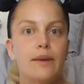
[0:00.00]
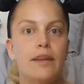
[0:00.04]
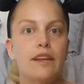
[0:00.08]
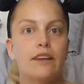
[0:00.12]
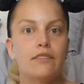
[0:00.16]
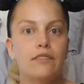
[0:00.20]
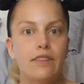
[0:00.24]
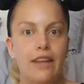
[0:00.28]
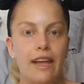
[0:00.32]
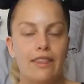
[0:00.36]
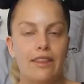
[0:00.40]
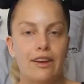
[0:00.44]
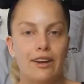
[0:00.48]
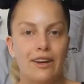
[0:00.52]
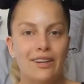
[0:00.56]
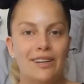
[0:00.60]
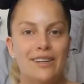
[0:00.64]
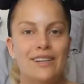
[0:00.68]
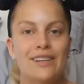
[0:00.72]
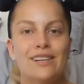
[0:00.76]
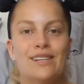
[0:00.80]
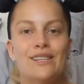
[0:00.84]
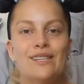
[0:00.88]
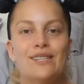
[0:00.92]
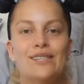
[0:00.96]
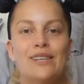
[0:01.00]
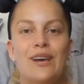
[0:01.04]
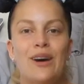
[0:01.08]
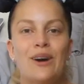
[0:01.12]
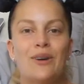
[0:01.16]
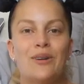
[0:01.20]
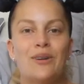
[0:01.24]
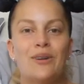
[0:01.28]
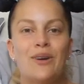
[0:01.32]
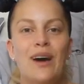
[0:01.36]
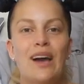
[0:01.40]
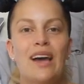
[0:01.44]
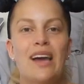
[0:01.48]
made of leather.
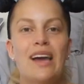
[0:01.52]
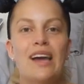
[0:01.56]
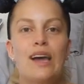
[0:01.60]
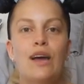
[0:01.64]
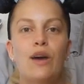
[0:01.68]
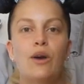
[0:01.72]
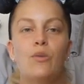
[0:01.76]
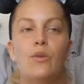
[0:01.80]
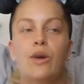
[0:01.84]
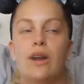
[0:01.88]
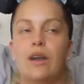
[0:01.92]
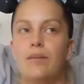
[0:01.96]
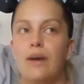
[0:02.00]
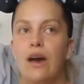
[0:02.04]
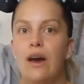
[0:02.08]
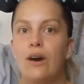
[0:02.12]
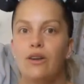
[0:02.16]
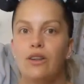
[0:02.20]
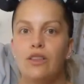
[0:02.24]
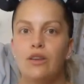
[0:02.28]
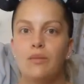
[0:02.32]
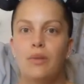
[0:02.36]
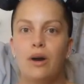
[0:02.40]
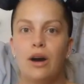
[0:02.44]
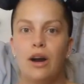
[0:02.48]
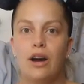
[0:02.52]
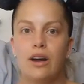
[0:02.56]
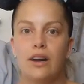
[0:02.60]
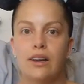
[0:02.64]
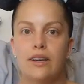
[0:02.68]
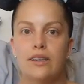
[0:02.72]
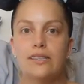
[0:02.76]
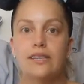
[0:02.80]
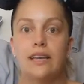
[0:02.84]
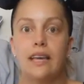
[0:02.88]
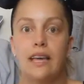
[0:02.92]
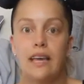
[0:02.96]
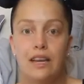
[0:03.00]
So when I'm out of the
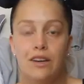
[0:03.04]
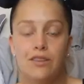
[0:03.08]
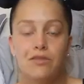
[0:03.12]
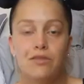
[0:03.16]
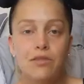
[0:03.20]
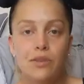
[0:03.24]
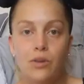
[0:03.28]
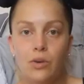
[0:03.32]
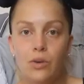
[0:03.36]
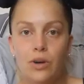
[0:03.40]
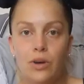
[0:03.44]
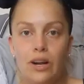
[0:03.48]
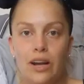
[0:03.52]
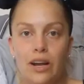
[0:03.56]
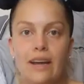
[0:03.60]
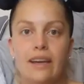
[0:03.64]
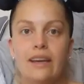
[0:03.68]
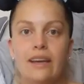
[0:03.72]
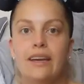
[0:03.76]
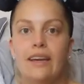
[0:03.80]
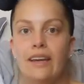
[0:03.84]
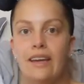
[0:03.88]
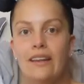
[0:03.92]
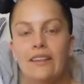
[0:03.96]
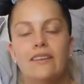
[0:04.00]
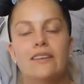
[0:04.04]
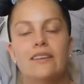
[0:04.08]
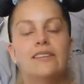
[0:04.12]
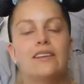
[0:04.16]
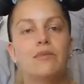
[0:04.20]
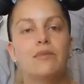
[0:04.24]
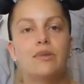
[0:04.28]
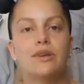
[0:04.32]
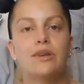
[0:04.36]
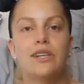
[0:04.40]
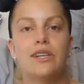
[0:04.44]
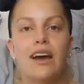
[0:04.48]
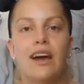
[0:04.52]
parks in Florida in the
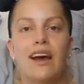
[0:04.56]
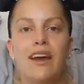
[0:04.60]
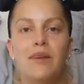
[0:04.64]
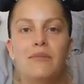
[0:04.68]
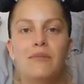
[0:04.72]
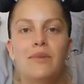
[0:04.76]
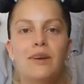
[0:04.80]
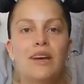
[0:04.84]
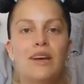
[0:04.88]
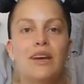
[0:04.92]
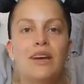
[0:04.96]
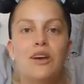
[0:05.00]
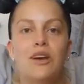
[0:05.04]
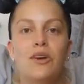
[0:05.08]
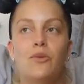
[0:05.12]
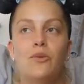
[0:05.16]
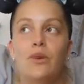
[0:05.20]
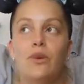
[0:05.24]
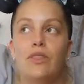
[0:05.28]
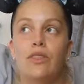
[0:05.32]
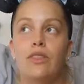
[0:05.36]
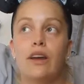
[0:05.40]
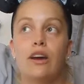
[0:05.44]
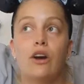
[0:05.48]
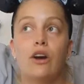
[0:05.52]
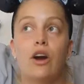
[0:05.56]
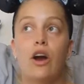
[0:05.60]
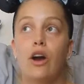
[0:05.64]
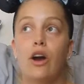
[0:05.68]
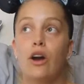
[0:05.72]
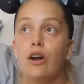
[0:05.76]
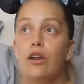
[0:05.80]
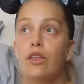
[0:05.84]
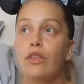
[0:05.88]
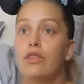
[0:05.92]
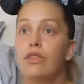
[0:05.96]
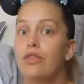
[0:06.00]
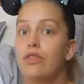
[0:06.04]
summertime, when there
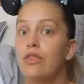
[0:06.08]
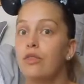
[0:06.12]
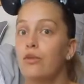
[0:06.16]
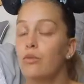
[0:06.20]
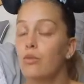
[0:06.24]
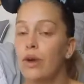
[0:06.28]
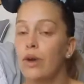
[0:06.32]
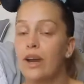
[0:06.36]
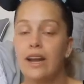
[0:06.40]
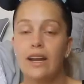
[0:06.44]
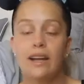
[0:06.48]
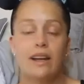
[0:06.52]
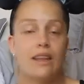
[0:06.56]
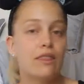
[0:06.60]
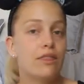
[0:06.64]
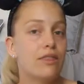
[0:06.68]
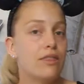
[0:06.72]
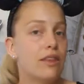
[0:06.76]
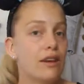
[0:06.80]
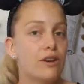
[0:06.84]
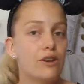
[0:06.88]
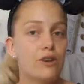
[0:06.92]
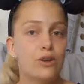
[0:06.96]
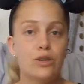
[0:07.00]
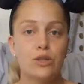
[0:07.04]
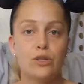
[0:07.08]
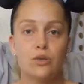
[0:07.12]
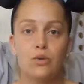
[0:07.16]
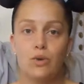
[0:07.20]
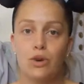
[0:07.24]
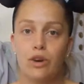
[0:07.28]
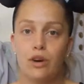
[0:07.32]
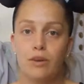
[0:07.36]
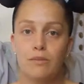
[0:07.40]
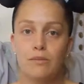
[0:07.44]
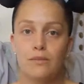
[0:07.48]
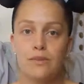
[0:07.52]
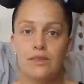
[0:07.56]
are rain and
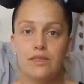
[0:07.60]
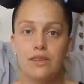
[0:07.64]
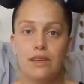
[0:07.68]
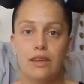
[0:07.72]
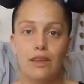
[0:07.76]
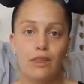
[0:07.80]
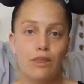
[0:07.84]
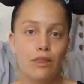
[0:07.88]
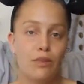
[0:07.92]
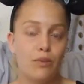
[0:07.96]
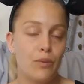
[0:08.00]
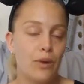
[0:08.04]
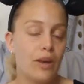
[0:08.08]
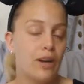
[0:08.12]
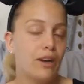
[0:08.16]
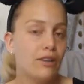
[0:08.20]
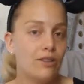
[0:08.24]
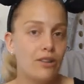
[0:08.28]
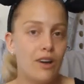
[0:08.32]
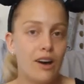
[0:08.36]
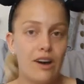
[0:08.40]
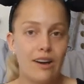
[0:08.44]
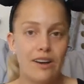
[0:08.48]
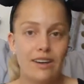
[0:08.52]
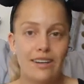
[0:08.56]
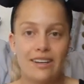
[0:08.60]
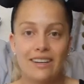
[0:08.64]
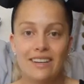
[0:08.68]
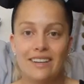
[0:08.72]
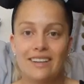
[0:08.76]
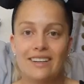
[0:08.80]
thunderstorms, 3 o'clock